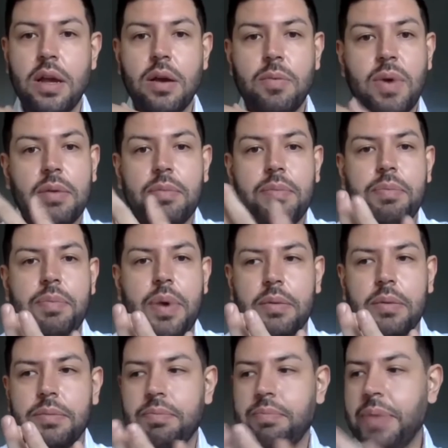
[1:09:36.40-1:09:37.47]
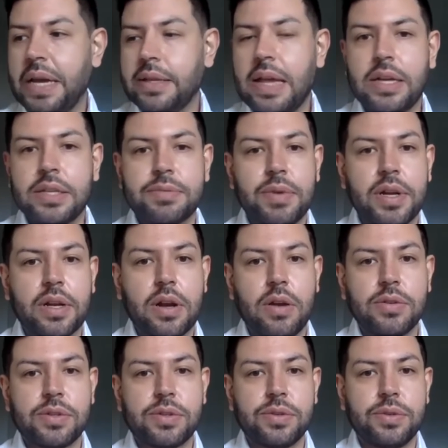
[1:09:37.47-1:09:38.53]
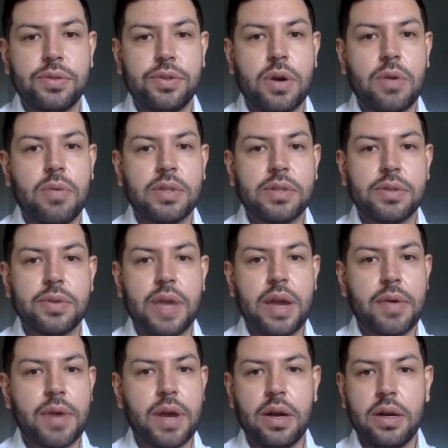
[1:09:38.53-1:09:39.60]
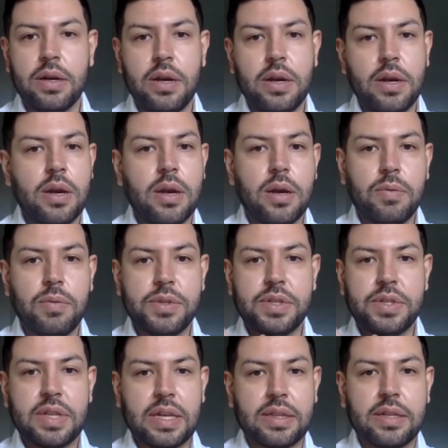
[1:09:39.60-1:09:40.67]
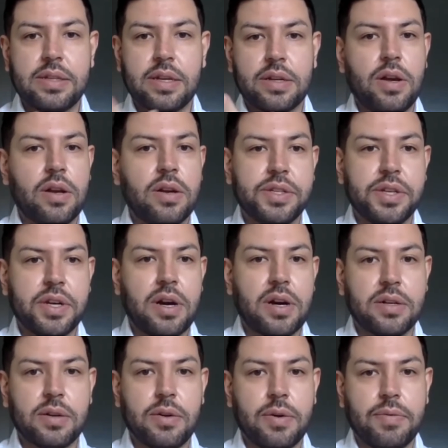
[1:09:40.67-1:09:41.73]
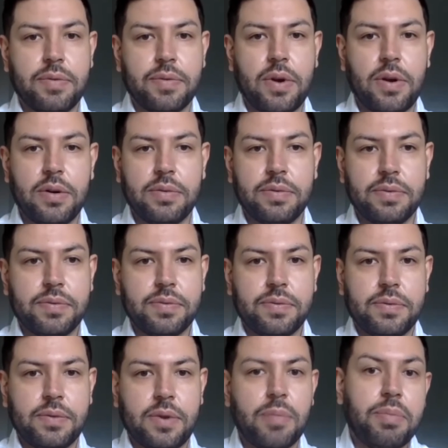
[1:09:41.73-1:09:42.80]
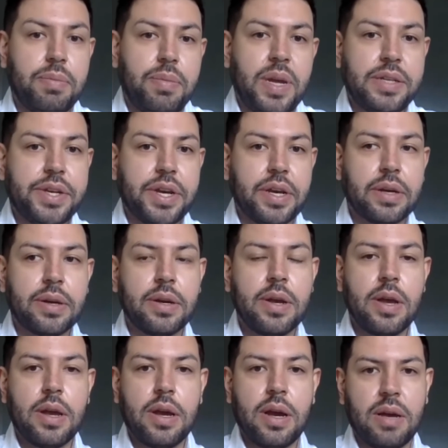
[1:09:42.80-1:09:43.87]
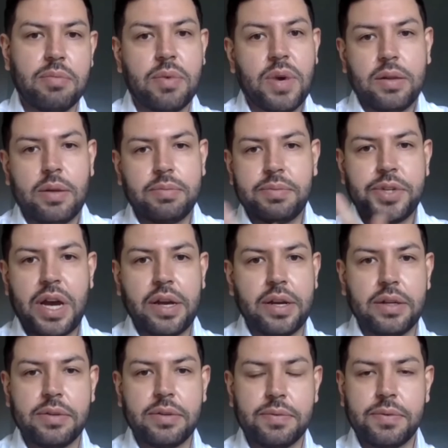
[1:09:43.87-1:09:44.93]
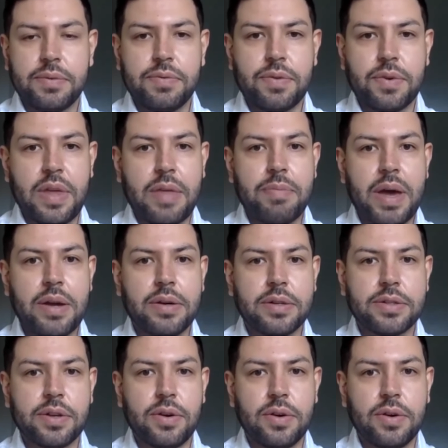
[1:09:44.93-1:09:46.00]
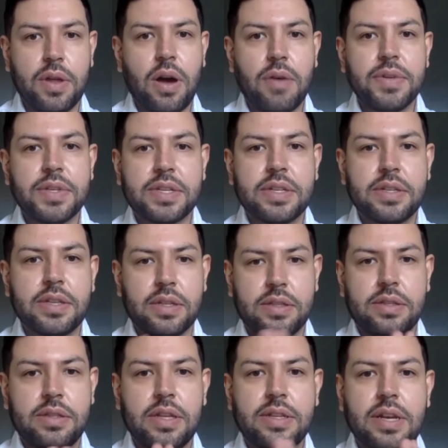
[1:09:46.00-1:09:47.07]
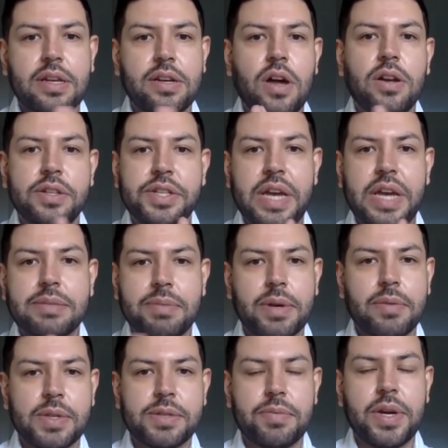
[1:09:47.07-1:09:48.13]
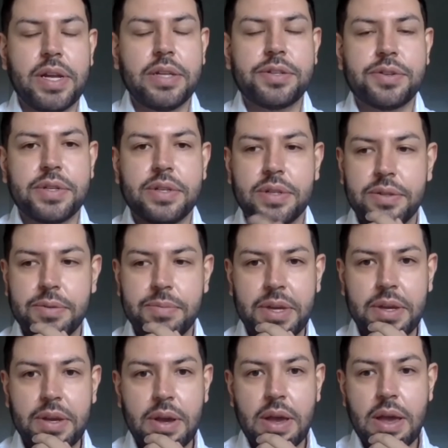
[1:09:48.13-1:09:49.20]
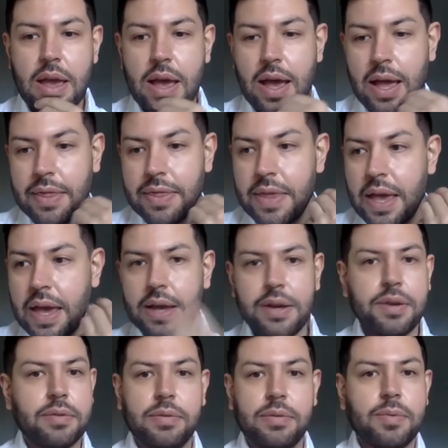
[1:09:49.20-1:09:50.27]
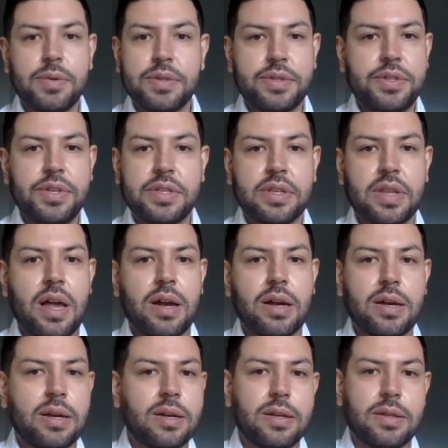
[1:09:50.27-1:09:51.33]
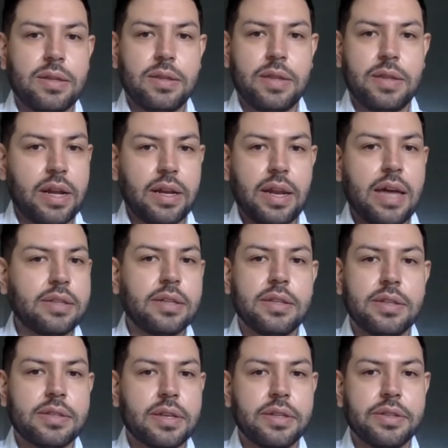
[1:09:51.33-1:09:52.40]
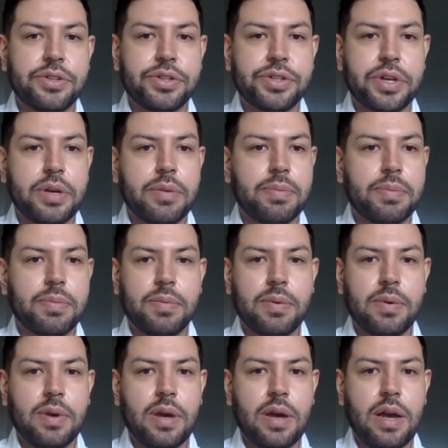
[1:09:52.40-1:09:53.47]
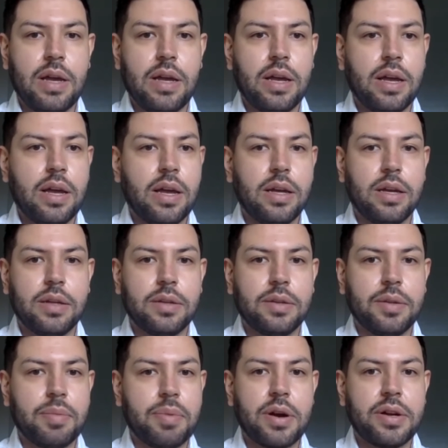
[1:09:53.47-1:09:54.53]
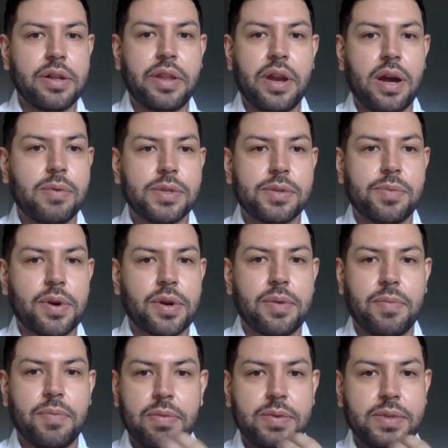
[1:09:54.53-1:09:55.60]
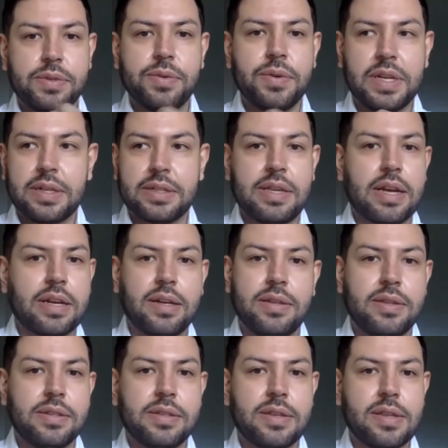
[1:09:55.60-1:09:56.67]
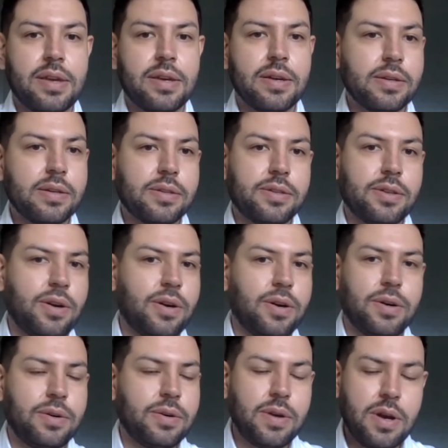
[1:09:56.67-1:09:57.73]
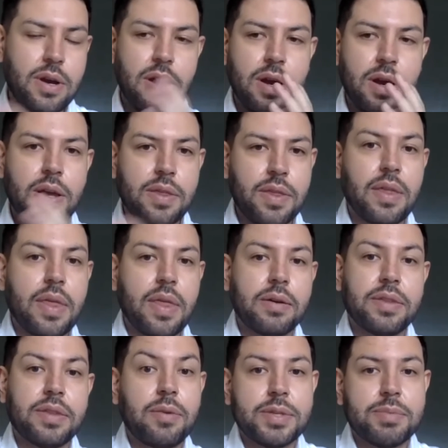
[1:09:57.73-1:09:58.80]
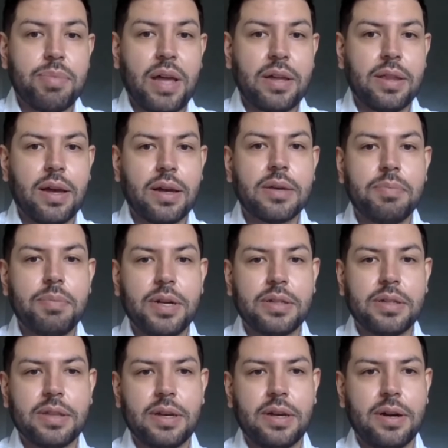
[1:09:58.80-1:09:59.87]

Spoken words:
well, Beida is really close to Zhongwensun area, which is like the technology heart of Beijing, well, of China for that matter. So obviously the technology aspect was really interesting to me. And then it was just luck that I landed this internship, and the partner that I was working with was doing exactly this thing. So that was blind luck. But